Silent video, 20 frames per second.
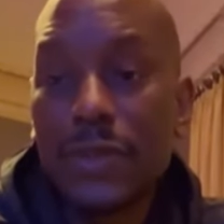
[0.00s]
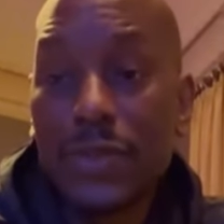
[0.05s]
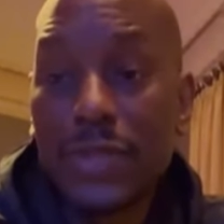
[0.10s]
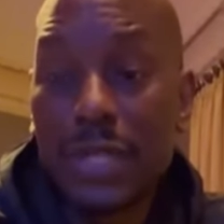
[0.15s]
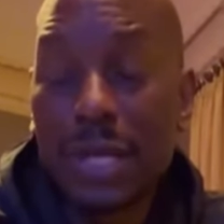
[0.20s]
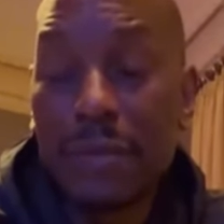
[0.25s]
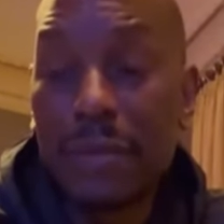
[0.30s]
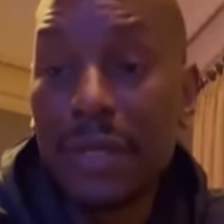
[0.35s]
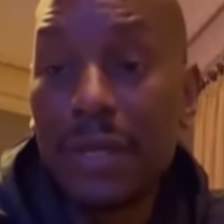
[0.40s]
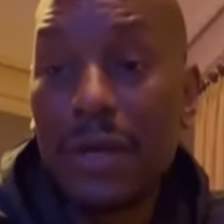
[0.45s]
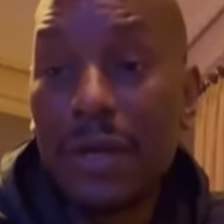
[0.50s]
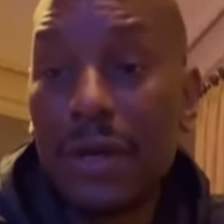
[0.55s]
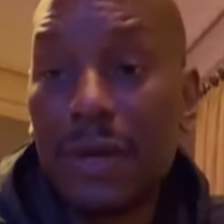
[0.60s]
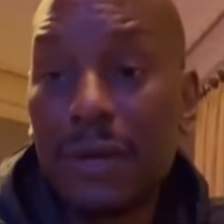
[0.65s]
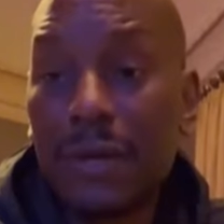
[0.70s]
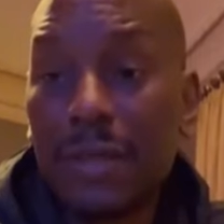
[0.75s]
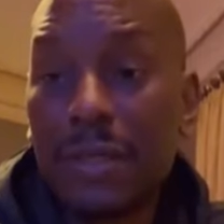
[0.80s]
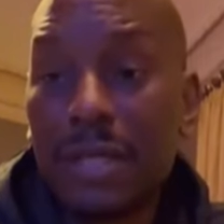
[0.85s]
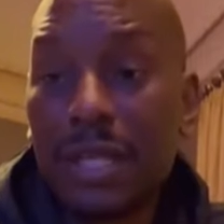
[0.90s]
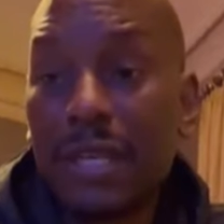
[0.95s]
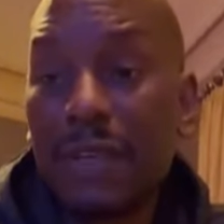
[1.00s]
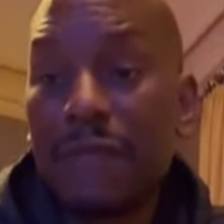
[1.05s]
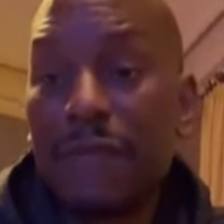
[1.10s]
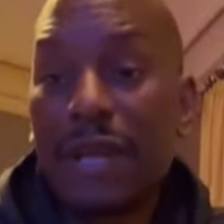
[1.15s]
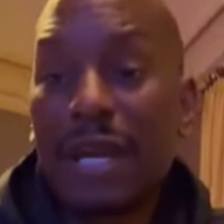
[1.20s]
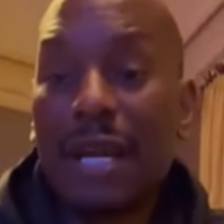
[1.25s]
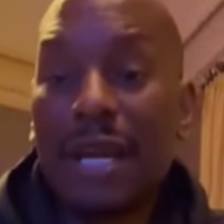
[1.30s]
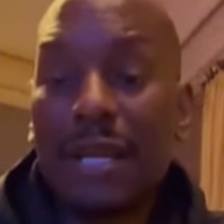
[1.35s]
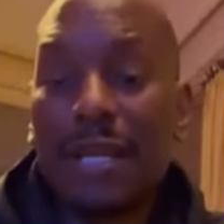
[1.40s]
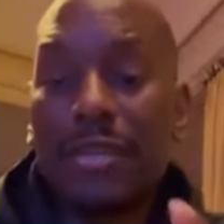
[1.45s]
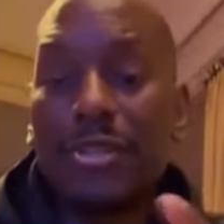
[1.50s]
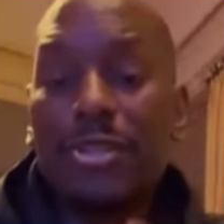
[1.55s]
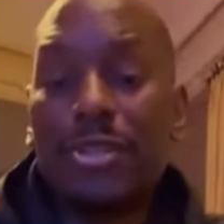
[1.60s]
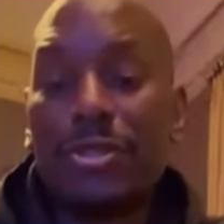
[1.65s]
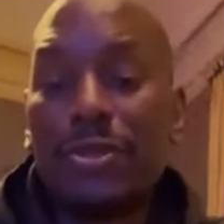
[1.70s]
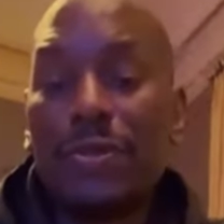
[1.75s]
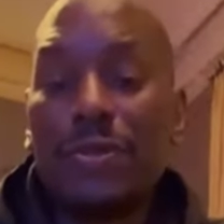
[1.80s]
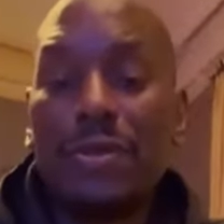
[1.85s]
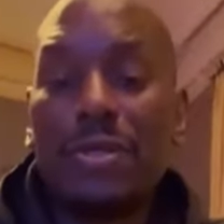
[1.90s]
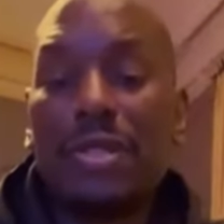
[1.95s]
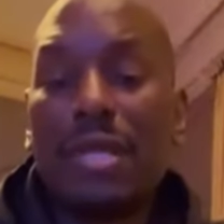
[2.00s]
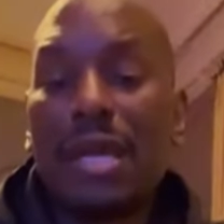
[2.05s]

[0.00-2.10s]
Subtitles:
So some of y'all could say, if I got to